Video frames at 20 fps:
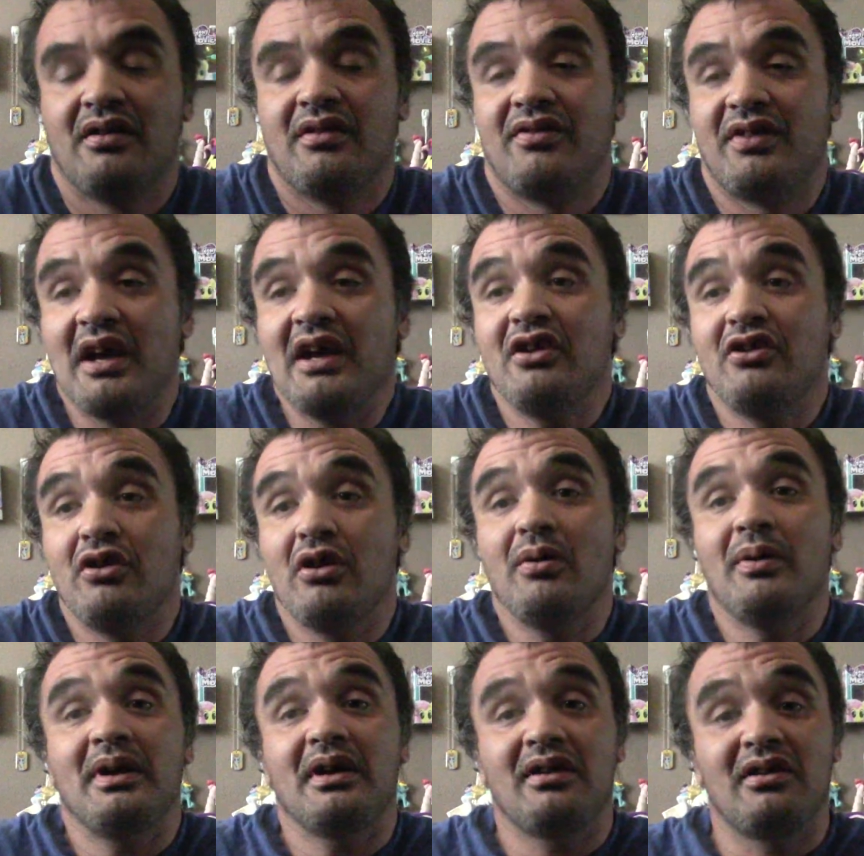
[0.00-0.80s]
they
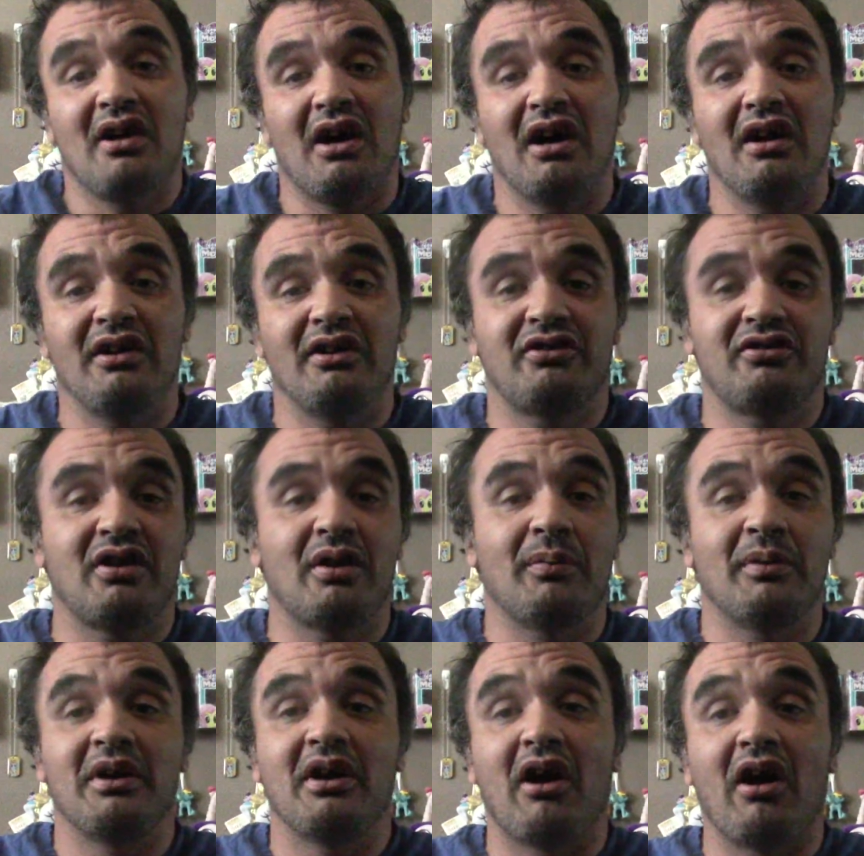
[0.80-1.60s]
do acknowledge
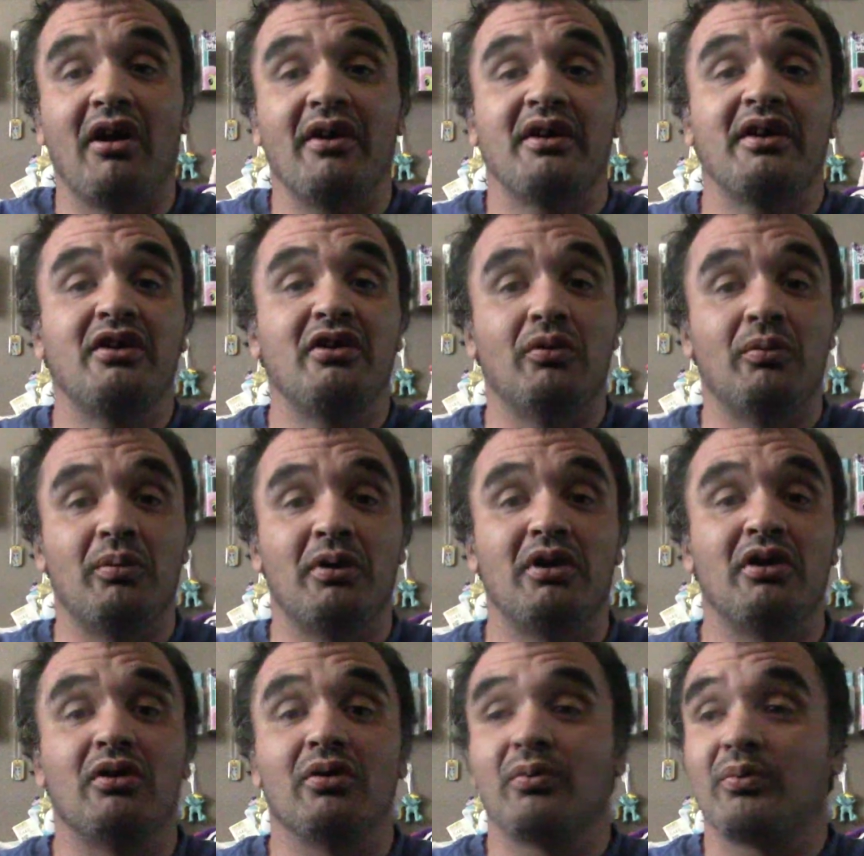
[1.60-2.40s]
that we are in a
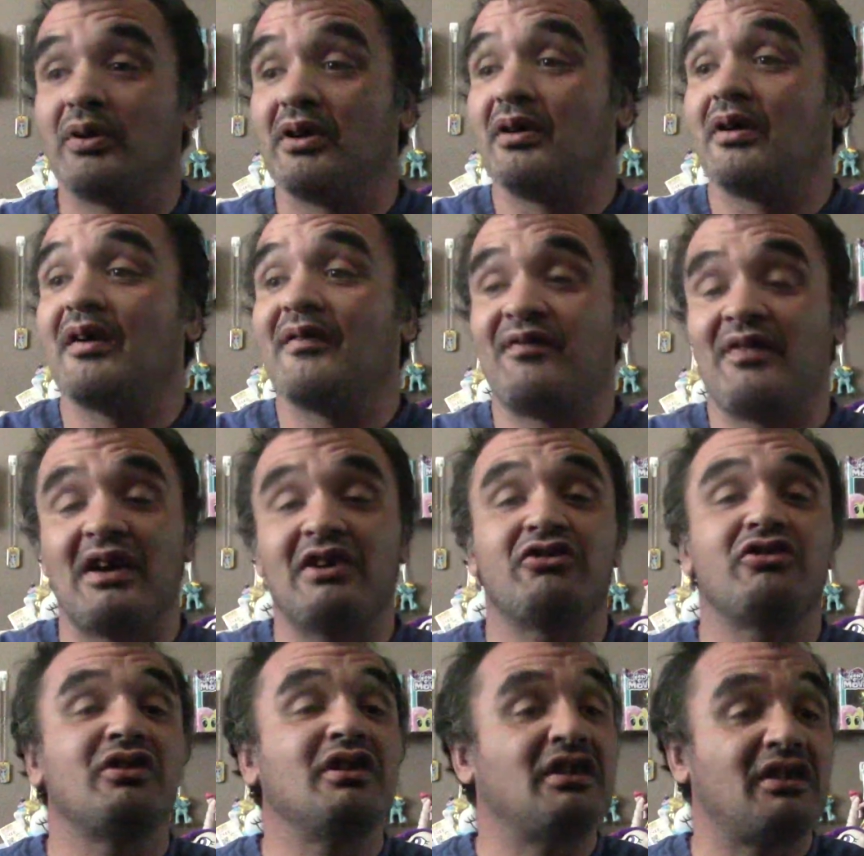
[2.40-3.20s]
world where
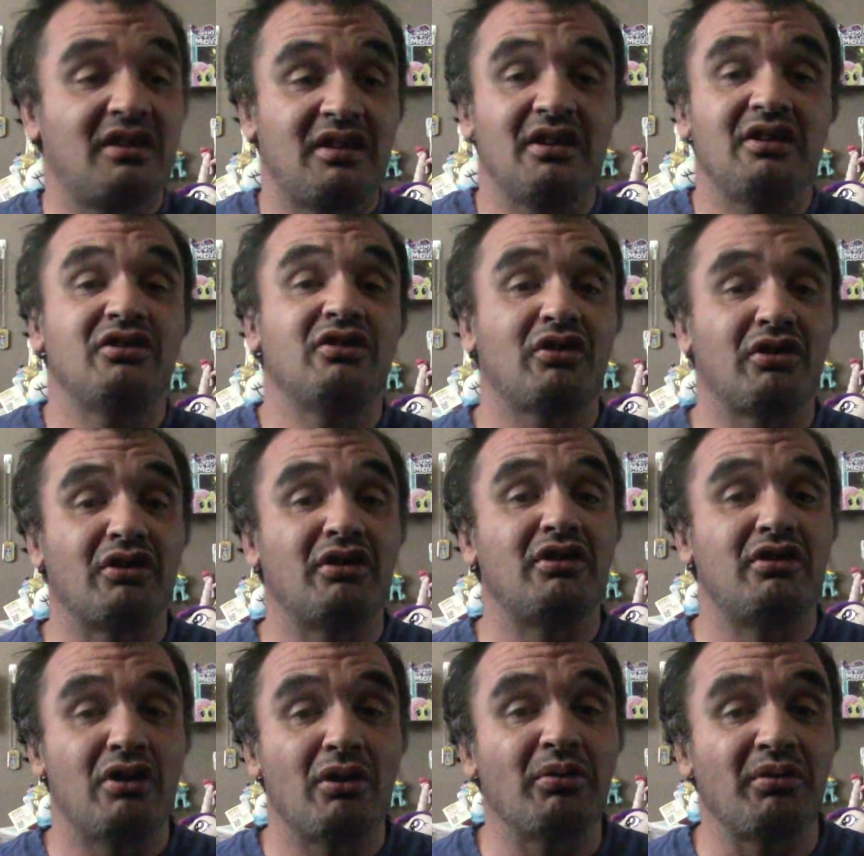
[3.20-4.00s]
eventually kids are
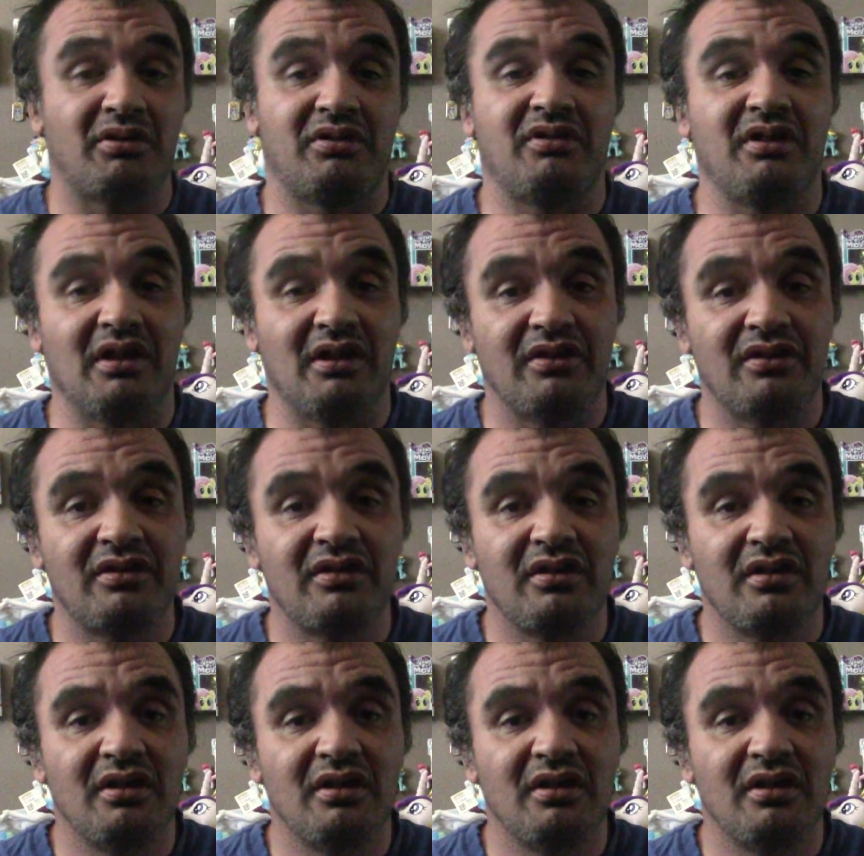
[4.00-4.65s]
going to notice this.